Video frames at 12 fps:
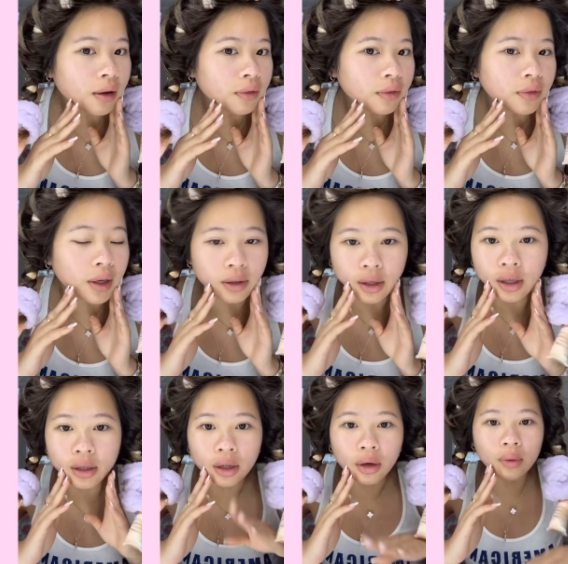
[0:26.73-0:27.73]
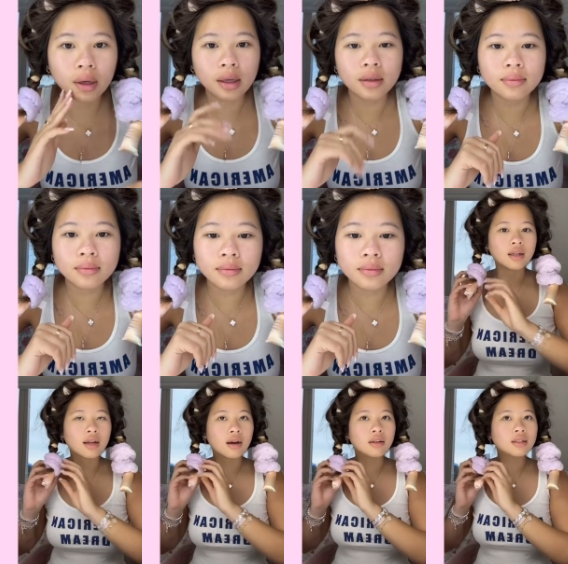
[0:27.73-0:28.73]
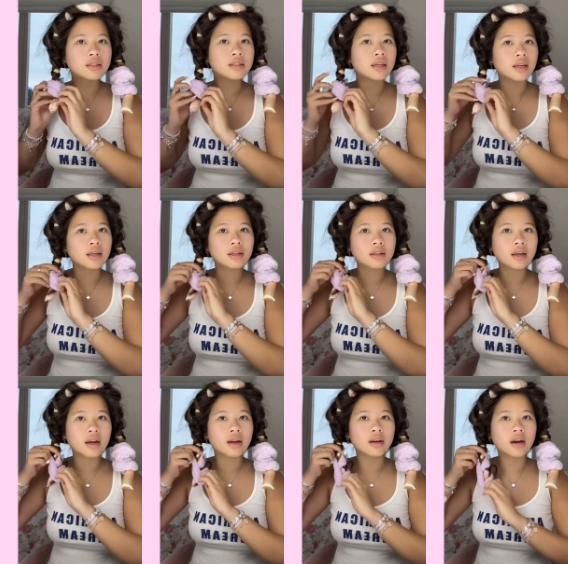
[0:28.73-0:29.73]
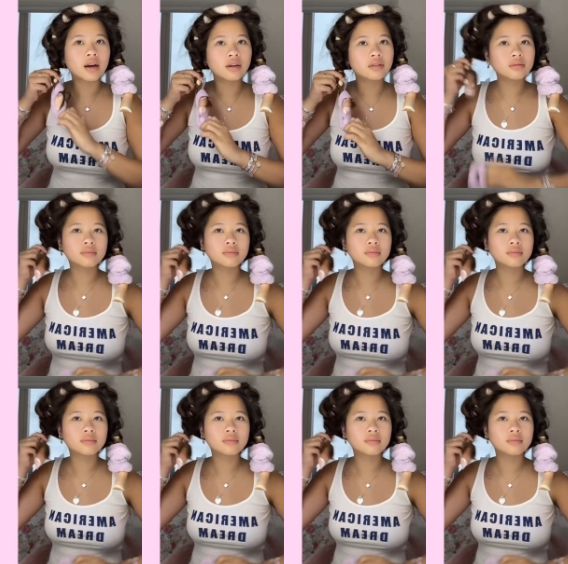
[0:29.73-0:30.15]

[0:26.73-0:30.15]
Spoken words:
Very glowy. Now let's take the hair out.